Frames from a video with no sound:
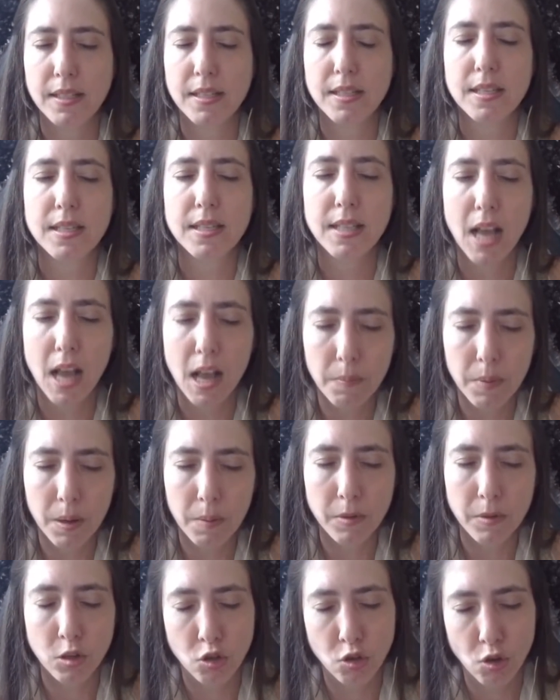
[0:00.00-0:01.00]
some
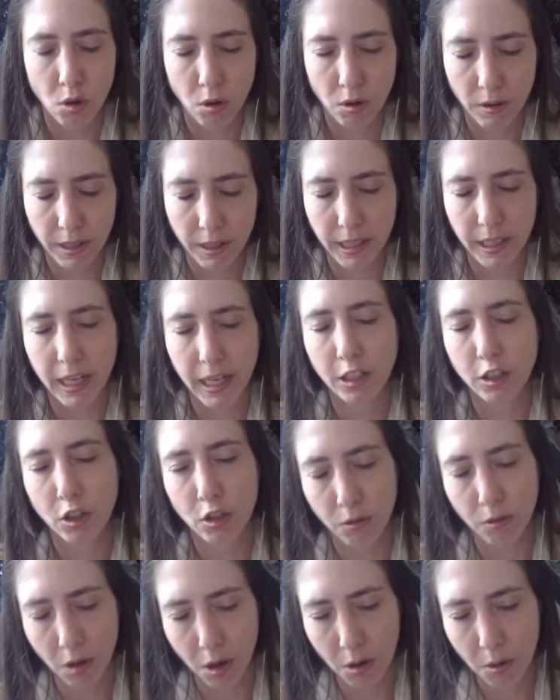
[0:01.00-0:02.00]
maturing and
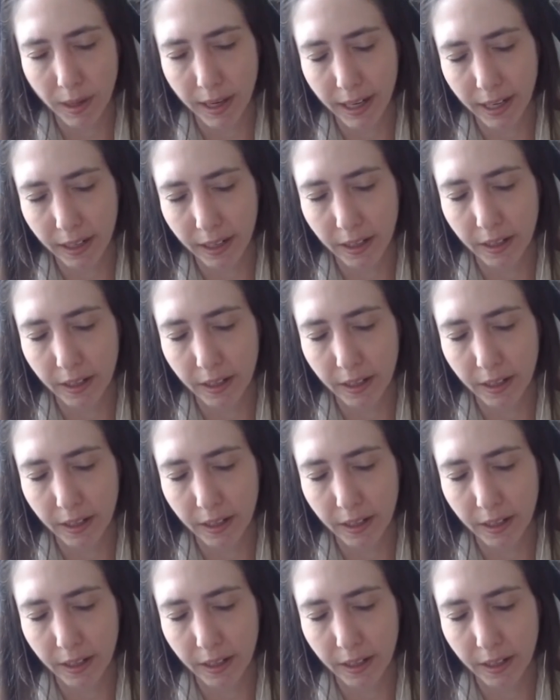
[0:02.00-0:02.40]
growing